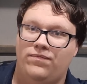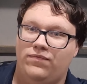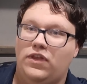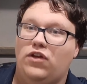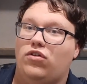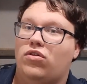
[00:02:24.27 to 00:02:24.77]

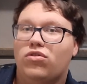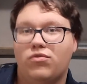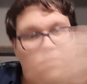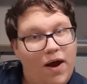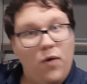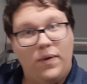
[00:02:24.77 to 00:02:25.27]
you
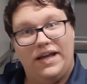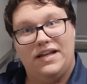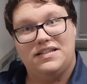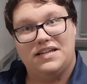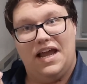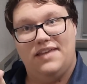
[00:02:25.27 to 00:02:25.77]
throw
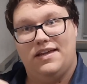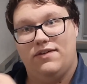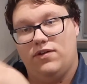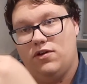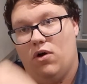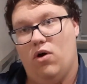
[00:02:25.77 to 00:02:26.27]
it, and then
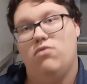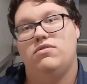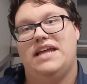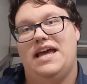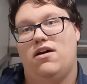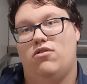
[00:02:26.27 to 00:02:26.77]
if you hold
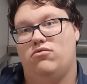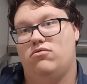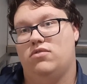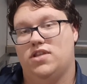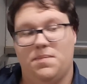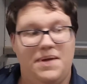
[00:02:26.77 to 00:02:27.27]

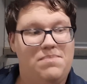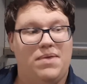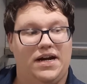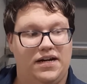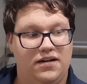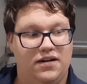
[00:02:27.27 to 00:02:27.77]
down the B
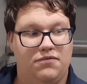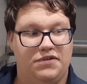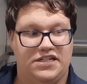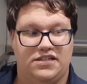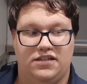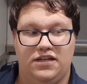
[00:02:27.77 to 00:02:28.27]
button,
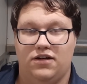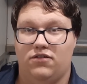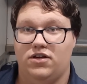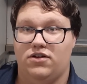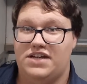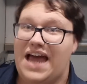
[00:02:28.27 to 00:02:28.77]
which is,
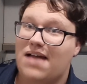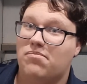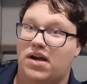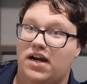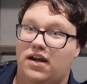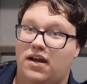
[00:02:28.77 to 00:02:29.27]
your attack
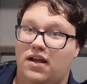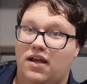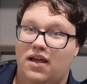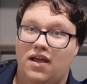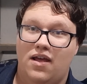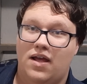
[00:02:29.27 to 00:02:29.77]
button,
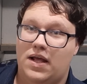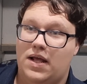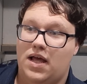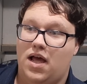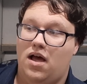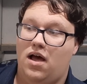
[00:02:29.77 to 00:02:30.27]

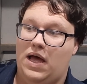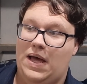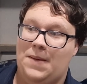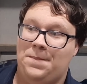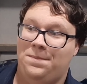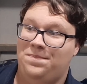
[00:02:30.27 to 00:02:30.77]

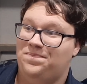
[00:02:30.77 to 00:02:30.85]
the